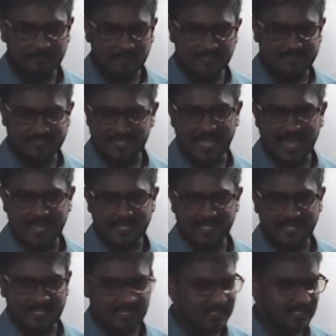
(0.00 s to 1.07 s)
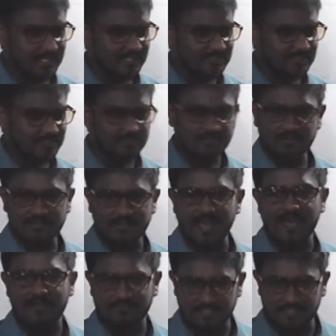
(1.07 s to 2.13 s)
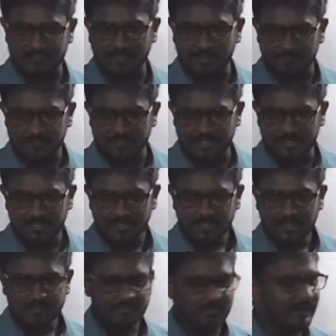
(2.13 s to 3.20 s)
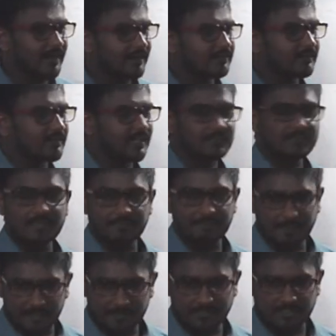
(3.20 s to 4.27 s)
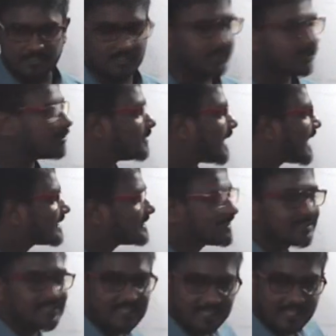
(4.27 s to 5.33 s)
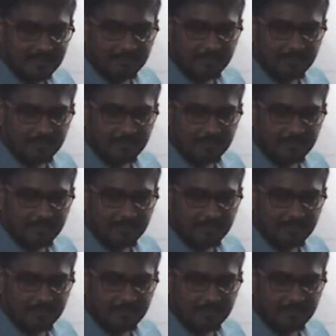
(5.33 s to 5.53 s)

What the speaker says: IDEs, you don't have this option. You have to give the permission to access the